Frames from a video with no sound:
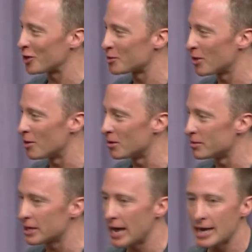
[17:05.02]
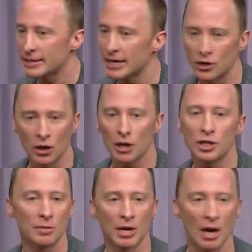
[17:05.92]
there's problems. And as
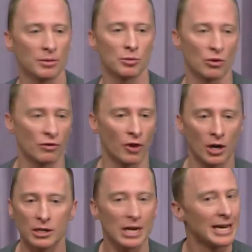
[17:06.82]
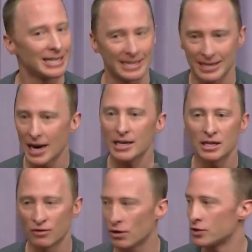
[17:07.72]
technology becomes more advanced, society
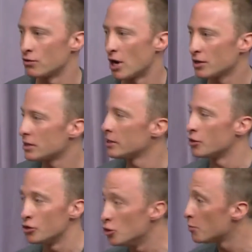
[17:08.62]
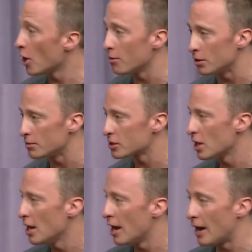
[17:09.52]
evolves around it and there are new problems.
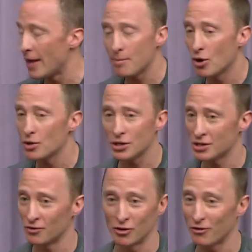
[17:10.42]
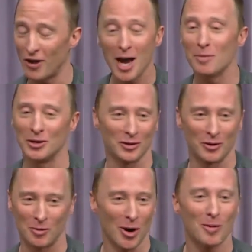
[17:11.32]
And that process of refinement of
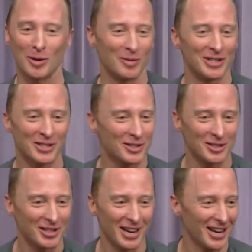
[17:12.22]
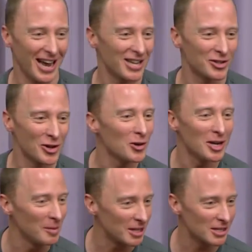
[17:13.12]
the problem has no
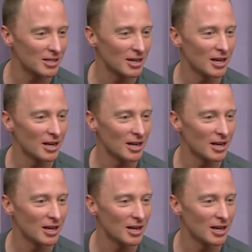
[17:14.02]
limits.